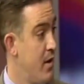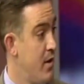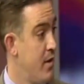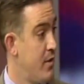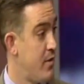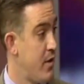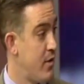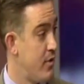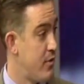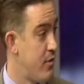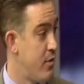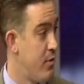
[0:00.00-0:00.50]

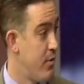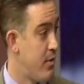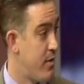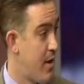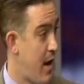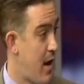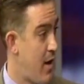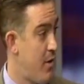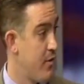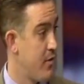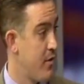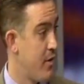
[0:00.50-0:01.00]
Since
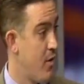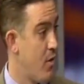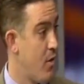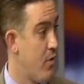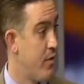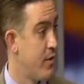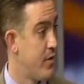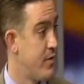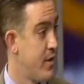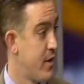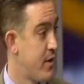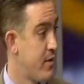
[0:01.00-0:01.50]
2000,
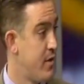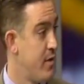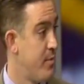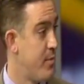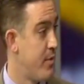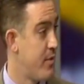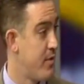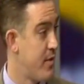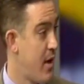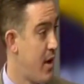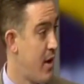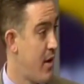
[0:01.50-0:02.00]
over
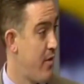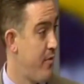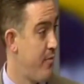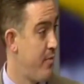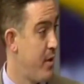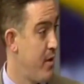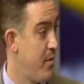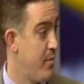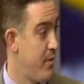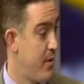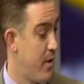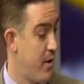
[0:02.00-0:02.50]
60% of
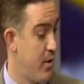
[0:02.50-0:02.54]
people,